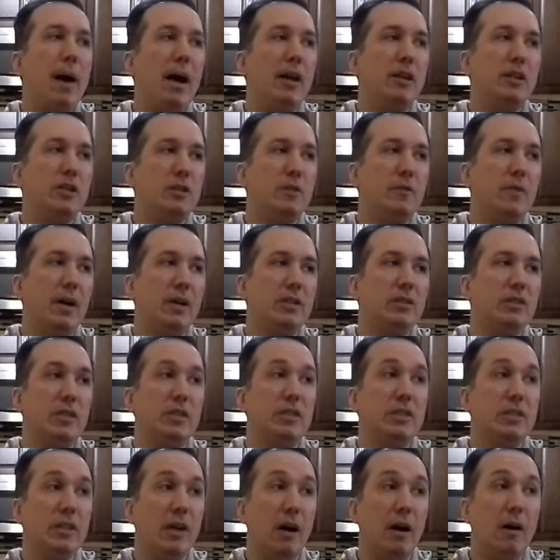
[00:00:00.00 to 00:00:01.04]
manifests
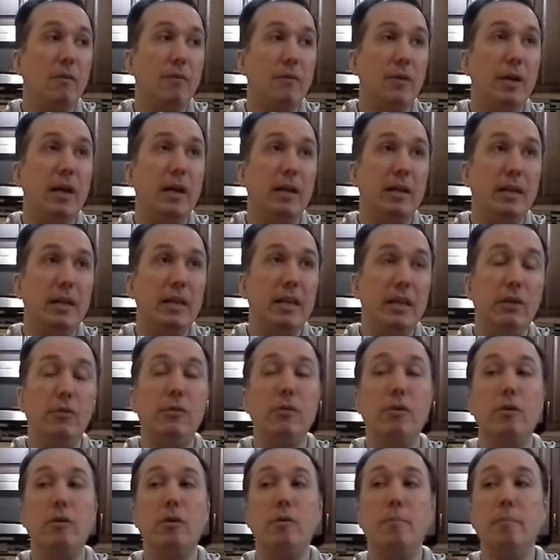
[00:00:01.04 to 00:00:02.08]
itself in
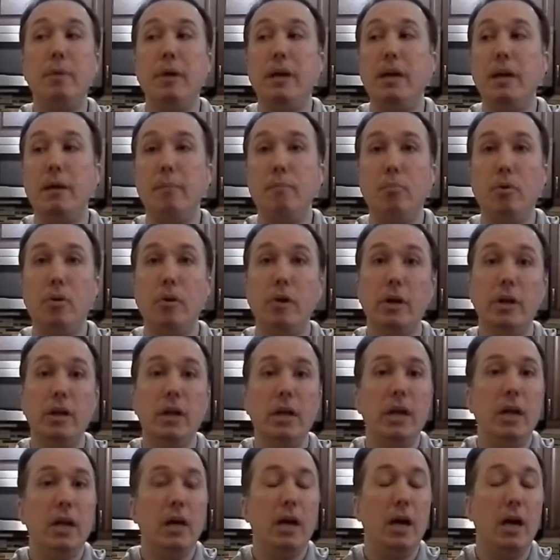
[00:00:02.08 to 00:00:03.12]
either being put
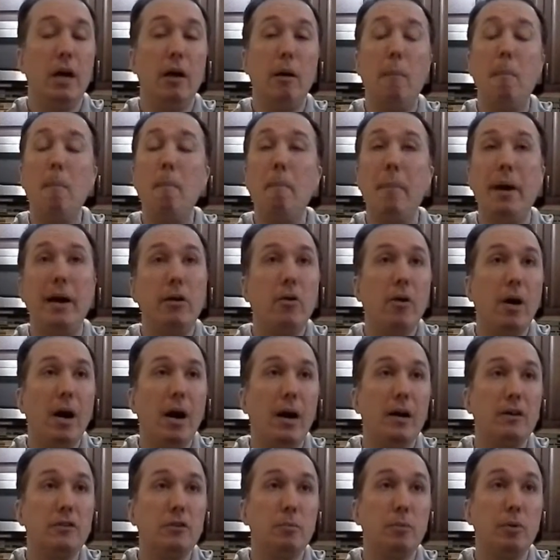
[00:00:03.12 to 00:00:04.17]
in a mental
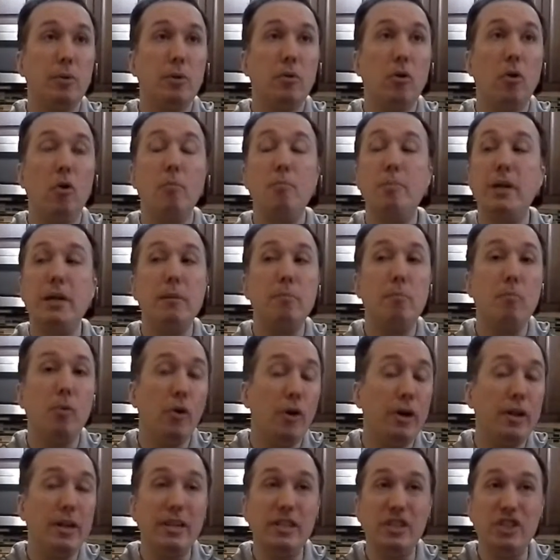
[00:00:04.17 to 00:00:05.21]
hospital or being
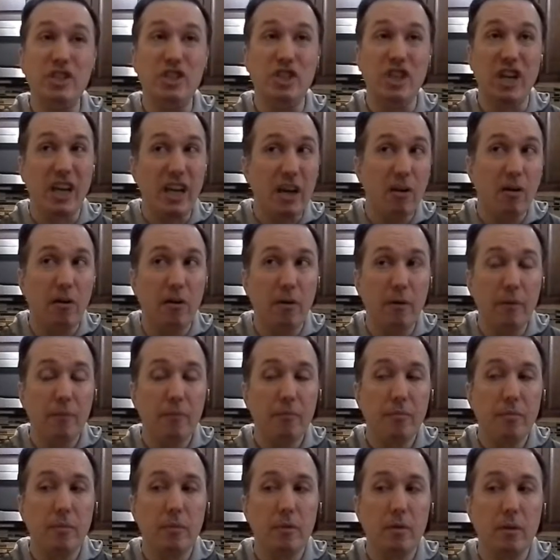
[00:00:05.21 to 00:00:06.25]
put in jail,
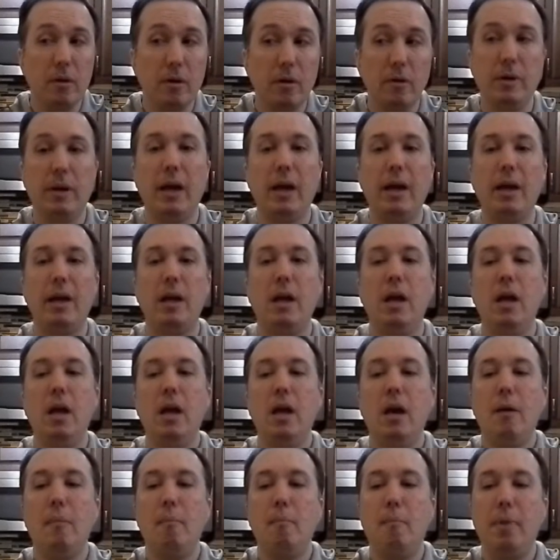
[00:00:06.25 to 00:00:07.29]
okay?
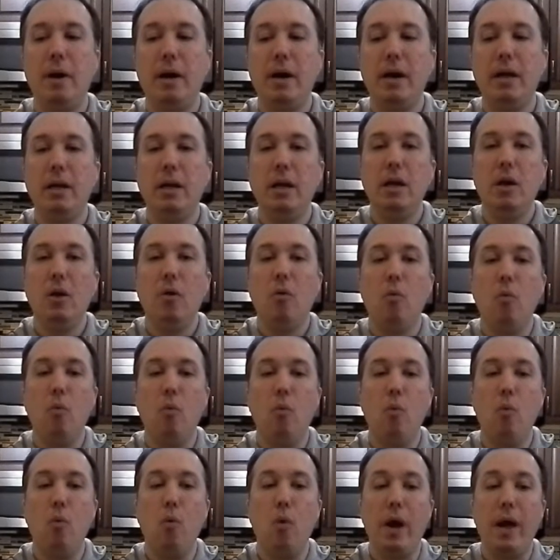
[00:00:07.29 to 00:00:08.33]
But
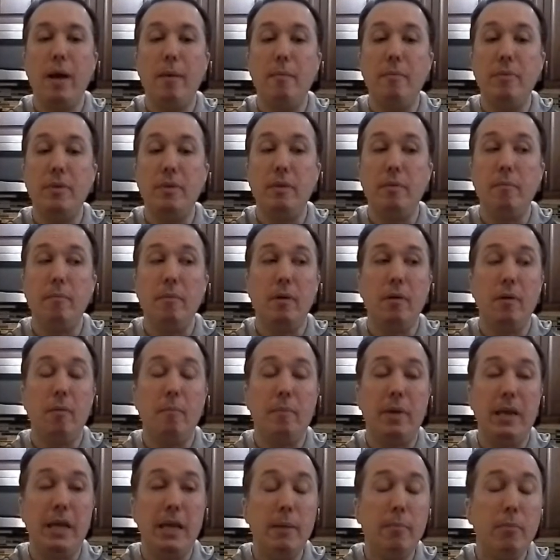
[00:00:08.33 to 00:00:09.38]
when
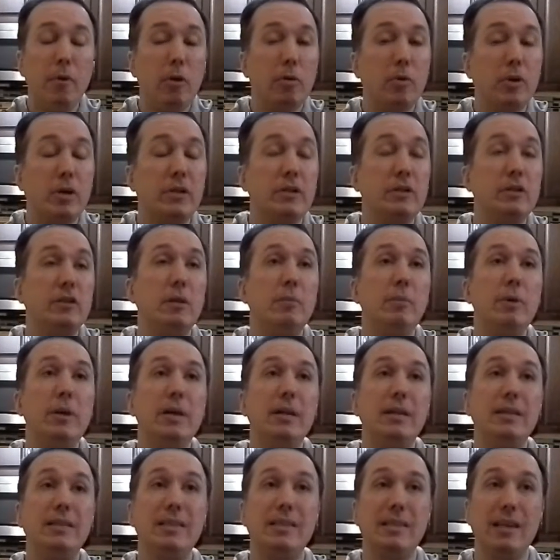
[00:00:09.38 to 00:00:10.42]
people are
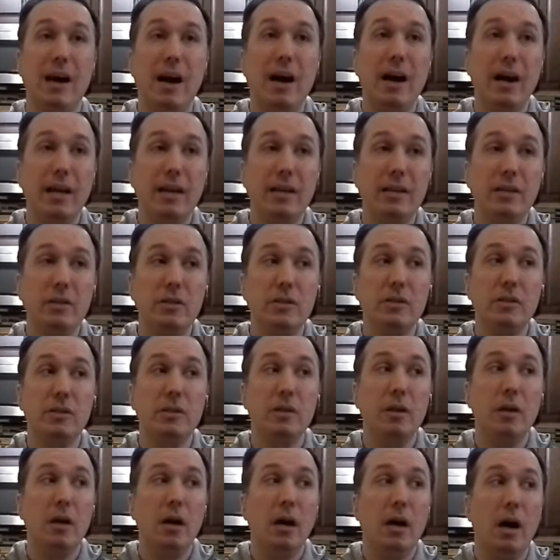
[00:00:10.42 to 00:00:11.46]
exhibiting
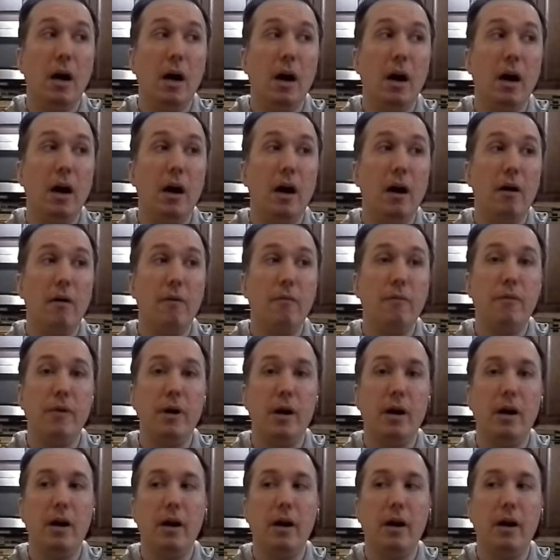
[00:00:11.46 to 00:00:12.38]
signs of